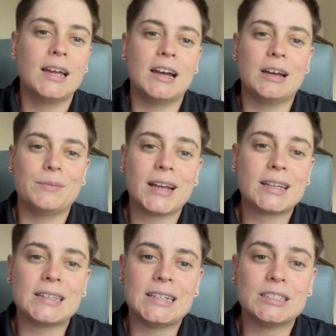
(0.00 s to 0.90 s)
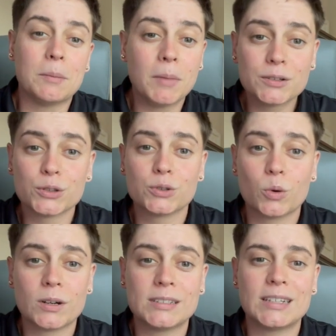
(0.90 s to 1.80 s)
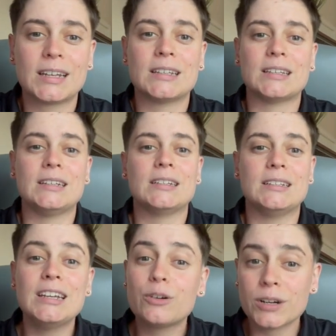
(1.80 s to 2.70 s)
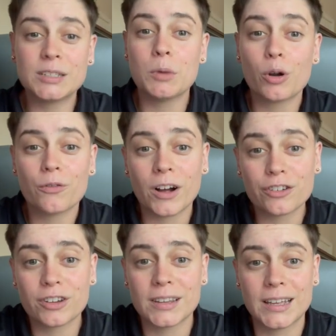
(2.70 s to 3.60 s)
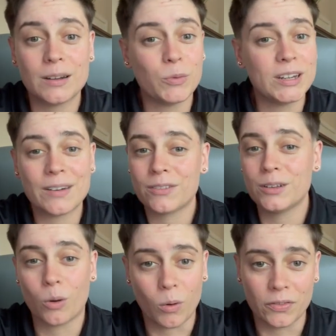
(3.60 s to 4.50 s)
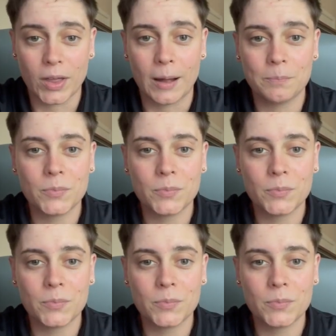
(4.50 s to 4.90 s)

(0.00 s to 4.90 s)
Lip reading: That can lead to muscle soreness, it can lead to decreased motor function then, and we definitely don't want that.